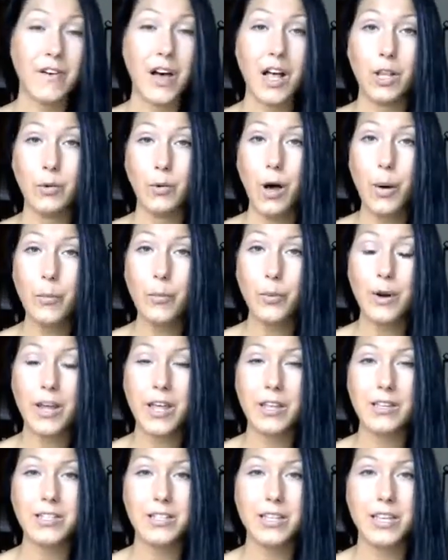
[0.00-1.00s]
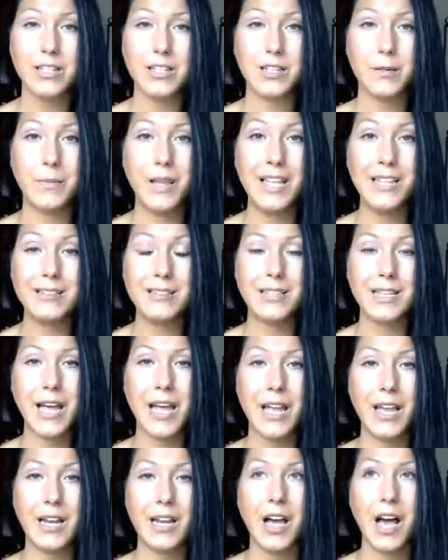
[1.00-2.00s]
follow up with to get some
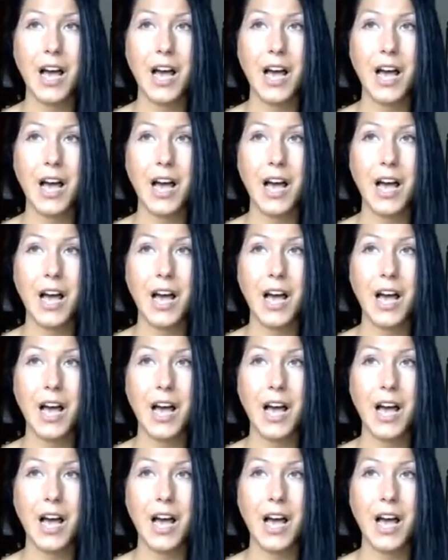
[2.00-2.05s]
insight.